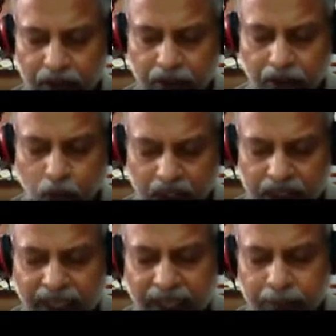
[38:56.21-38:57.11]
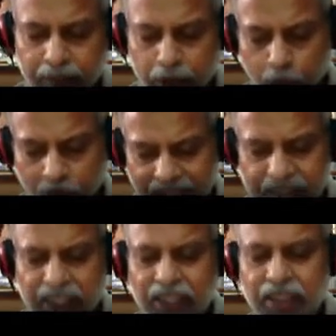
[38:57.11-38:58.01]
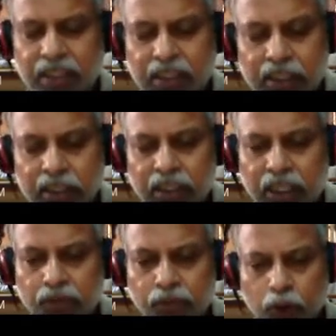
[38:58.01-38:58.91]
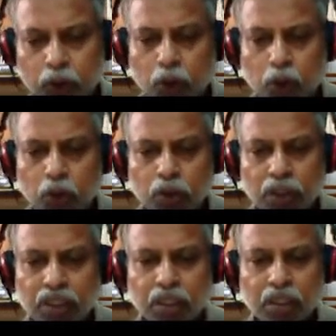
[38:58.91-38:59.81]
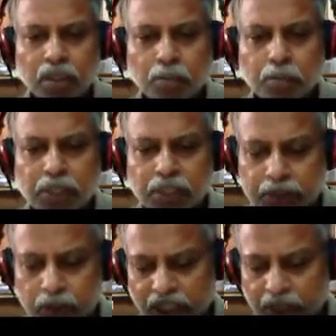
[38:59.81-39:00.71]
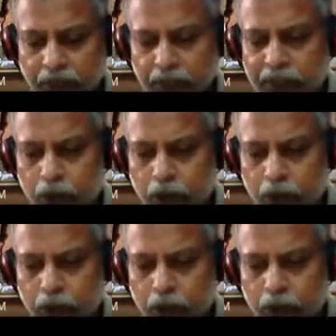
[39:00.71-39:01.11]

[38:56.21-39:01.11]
time through one set, that photo beam is going to be made to